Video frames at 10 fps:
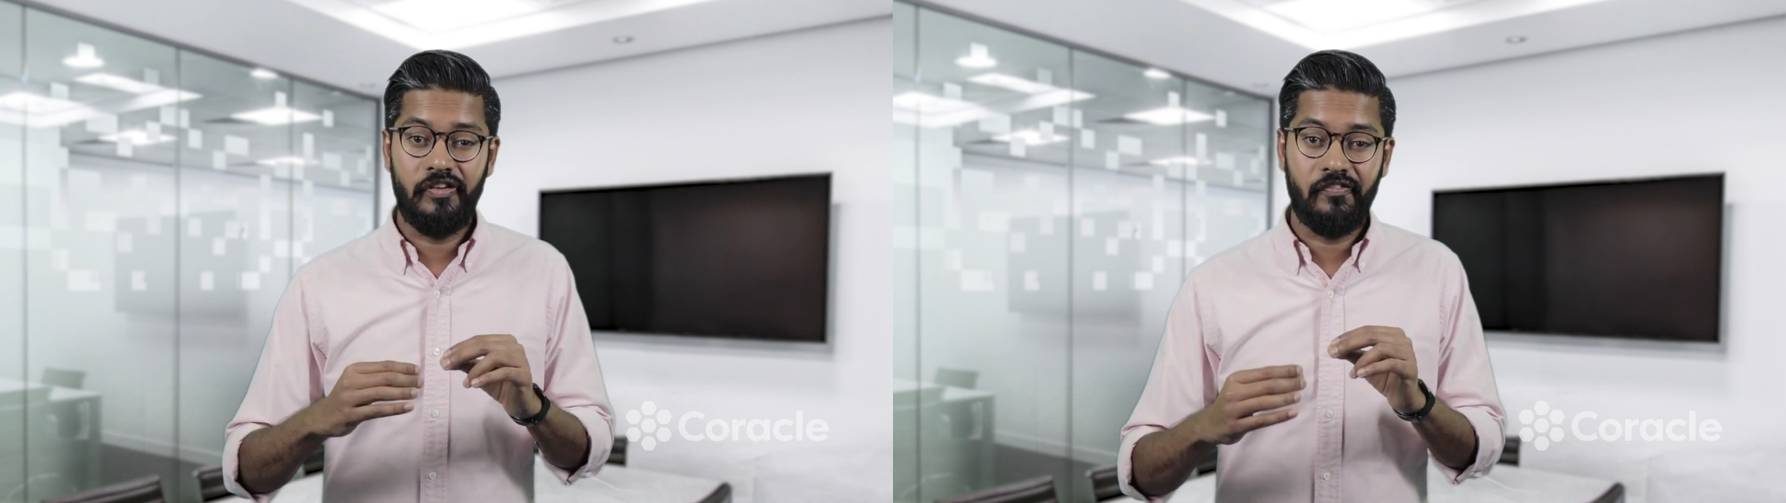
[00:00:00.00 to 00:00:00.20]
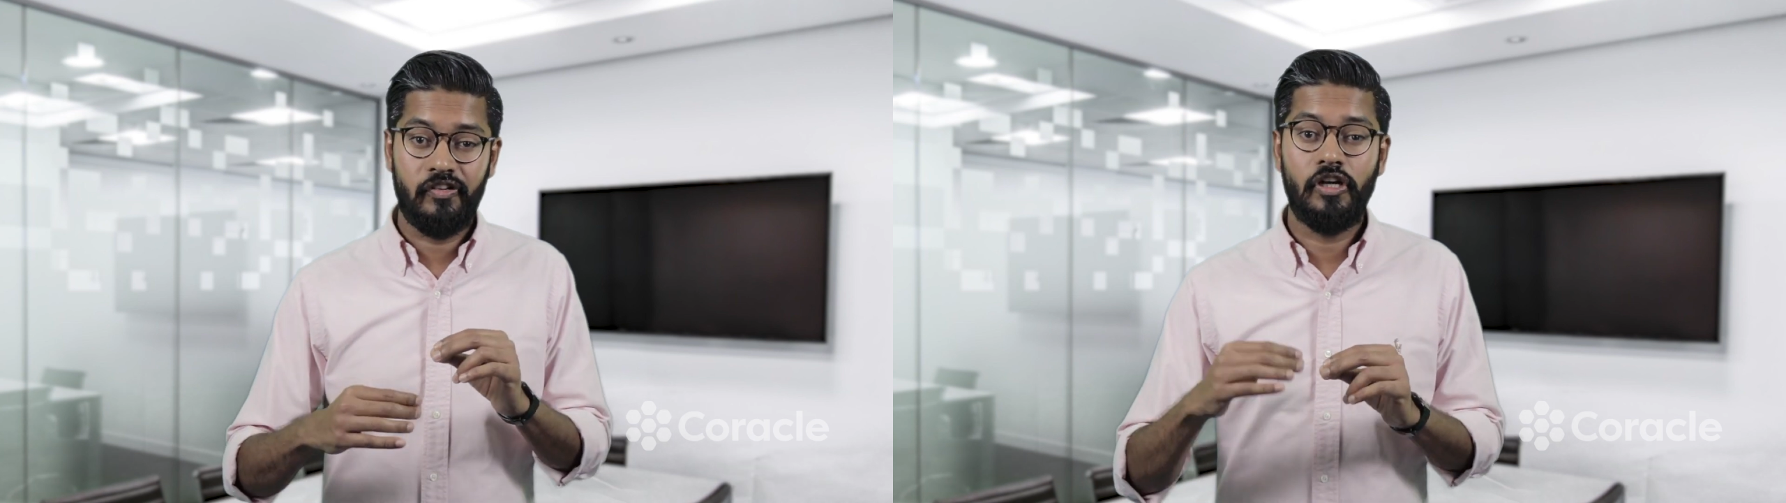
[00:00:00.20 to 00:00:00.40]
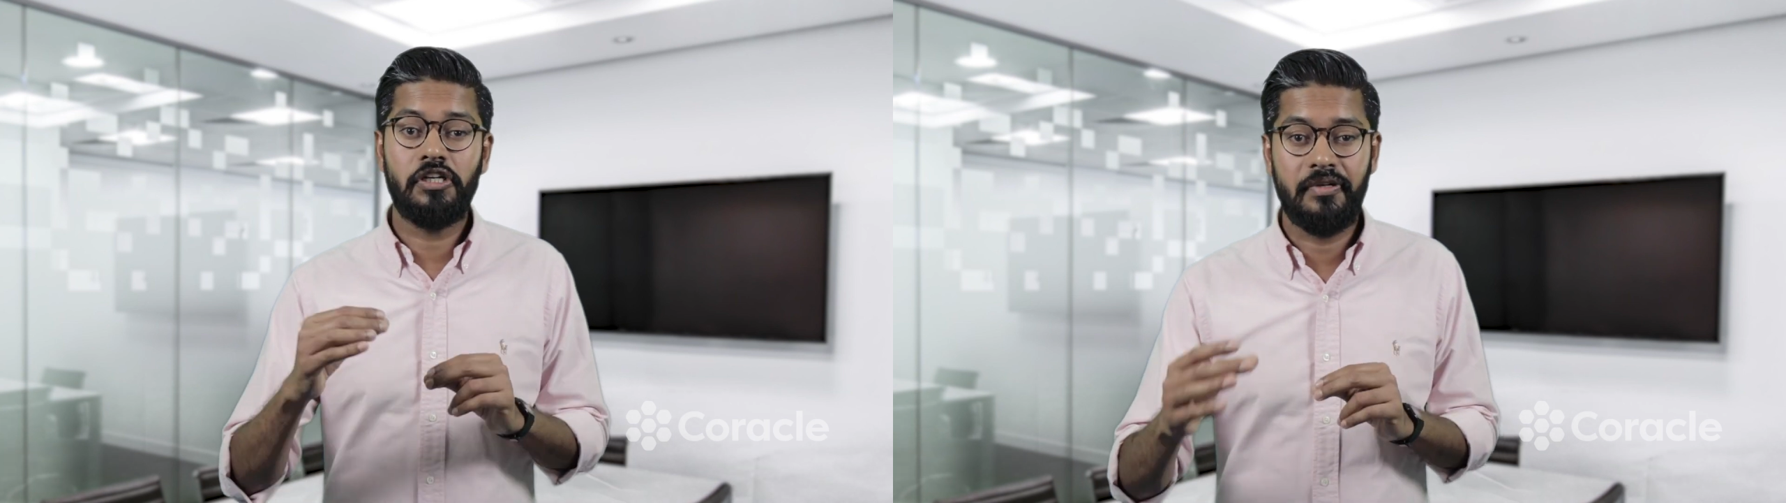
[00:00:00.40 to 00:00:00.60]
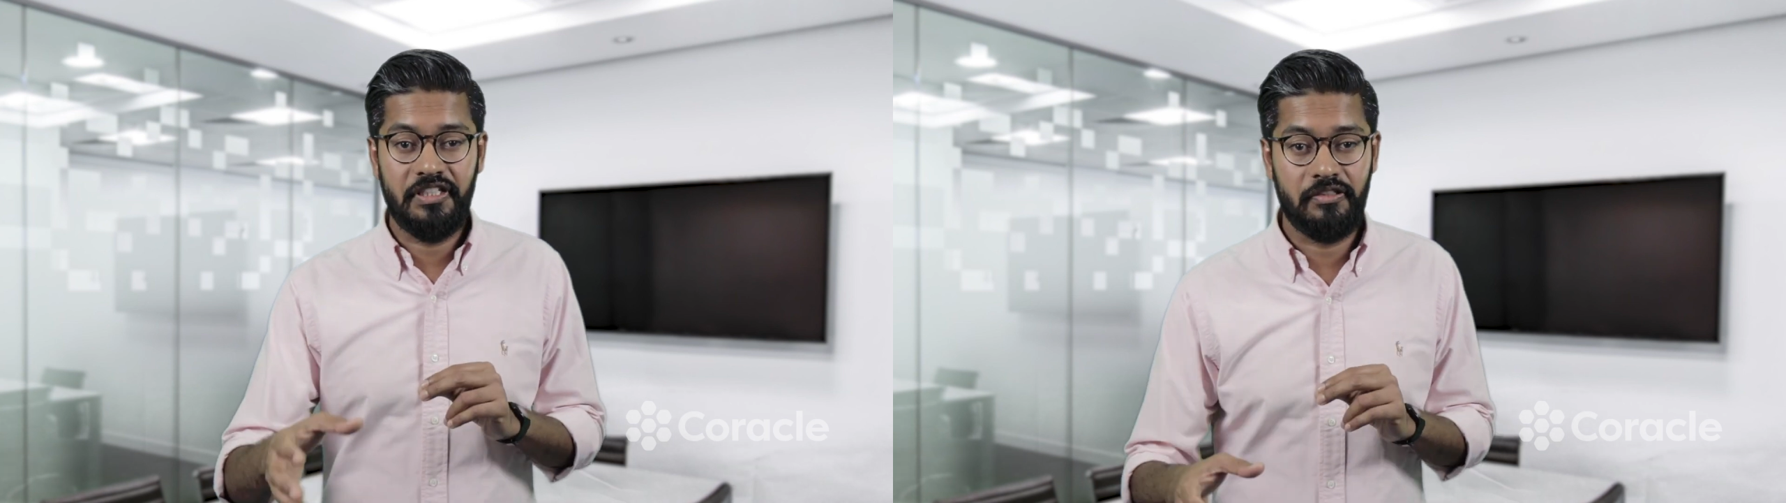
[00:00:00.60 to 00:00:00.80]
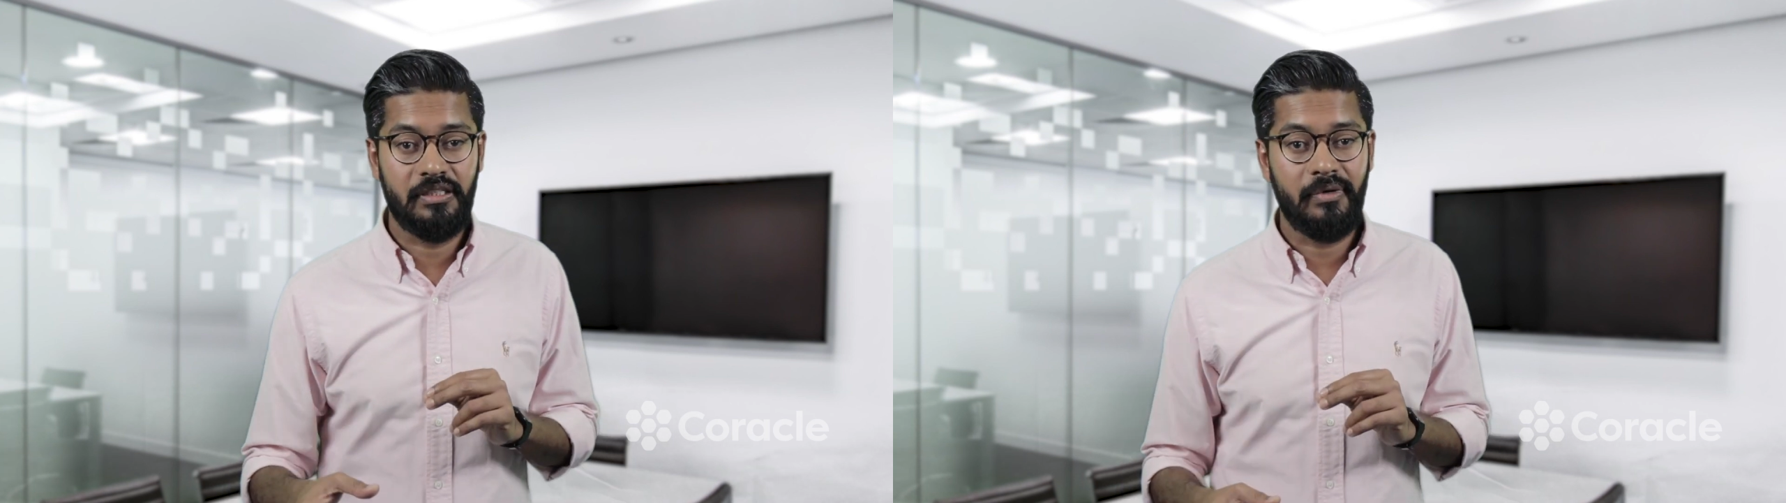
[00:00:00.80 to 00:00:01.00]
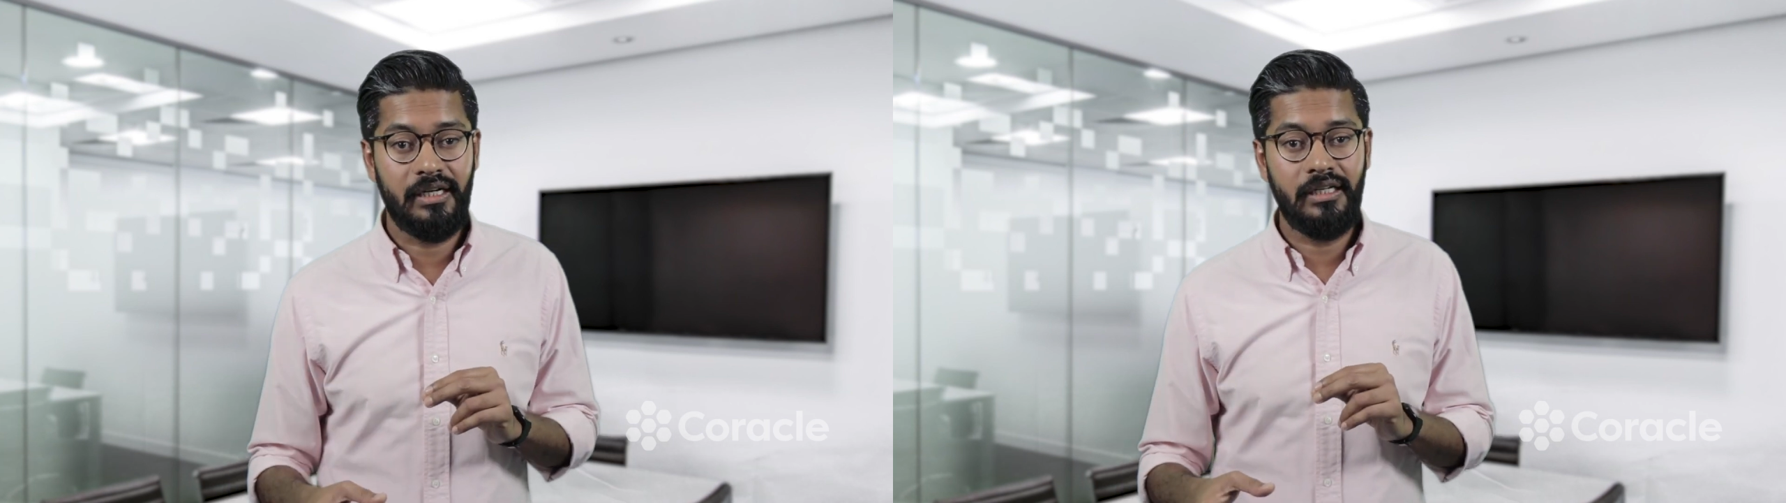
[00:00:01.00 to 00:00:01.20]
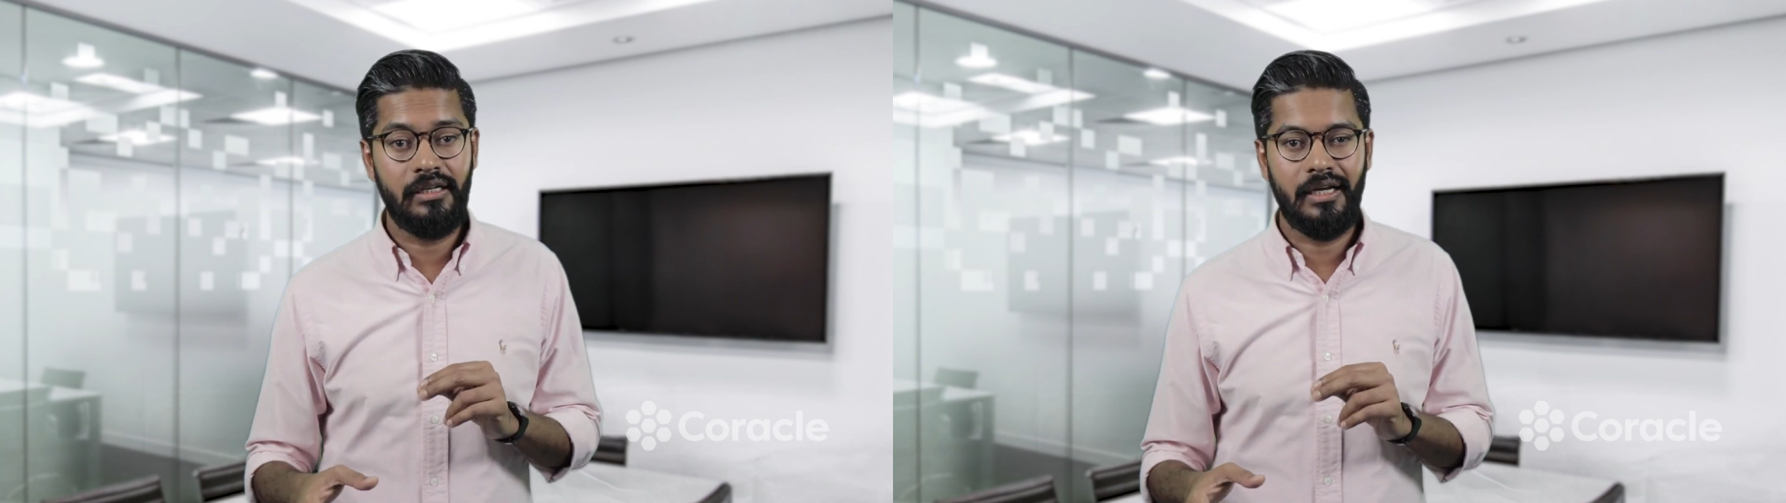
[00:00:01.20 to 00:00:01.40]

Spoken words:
you have not transferred the money